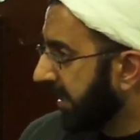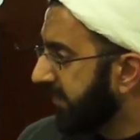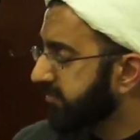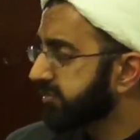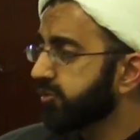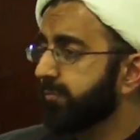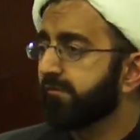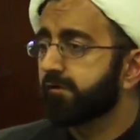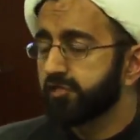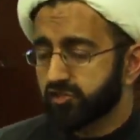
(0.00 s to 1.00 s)
and there was a group
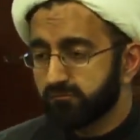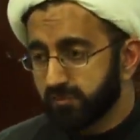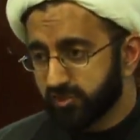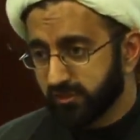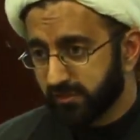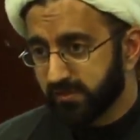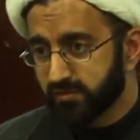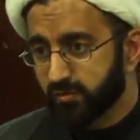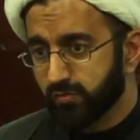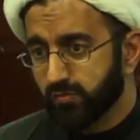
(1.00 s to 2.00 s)
of Christian
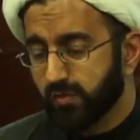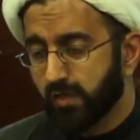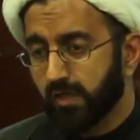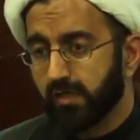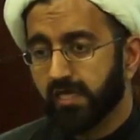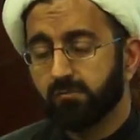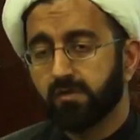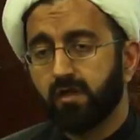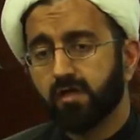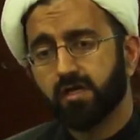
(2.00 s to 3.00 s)
missionaries who came
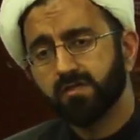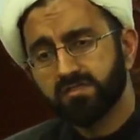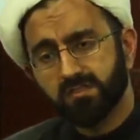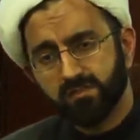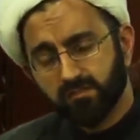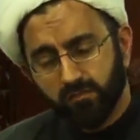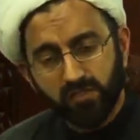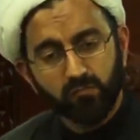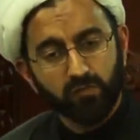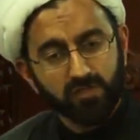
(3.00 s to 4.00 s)
along and they said that,
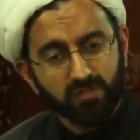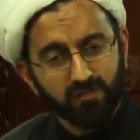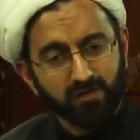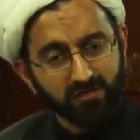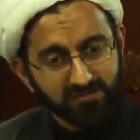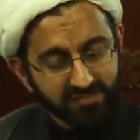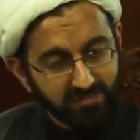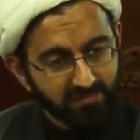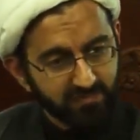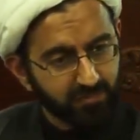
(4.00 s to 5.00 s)
okay, we are going to
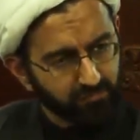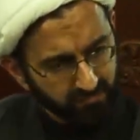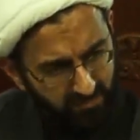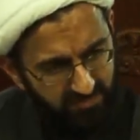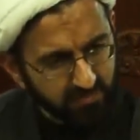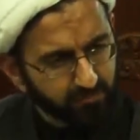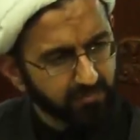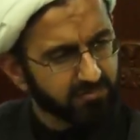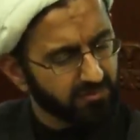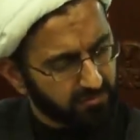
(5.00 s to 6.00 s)
take these people, they're
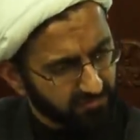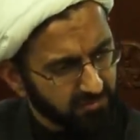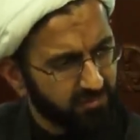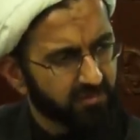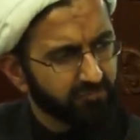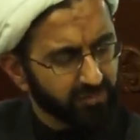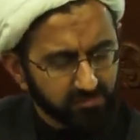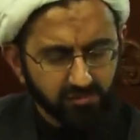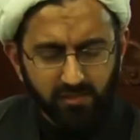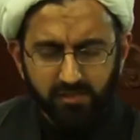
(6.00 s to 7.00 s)
simple, they're not very
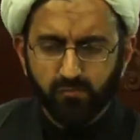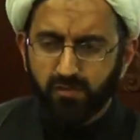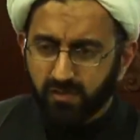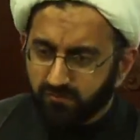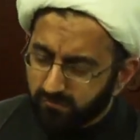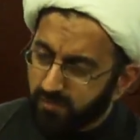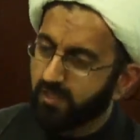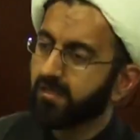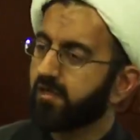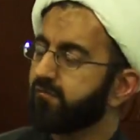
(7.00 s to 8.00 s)
educated, we're going to
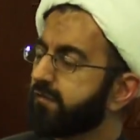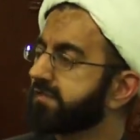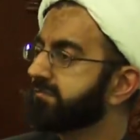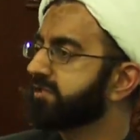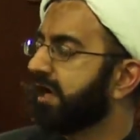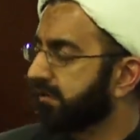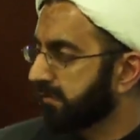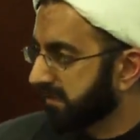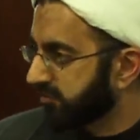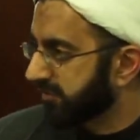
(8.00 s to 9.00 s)
convert them to our
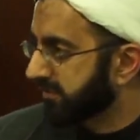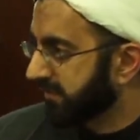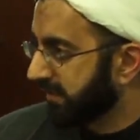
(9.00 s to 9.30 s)
religion.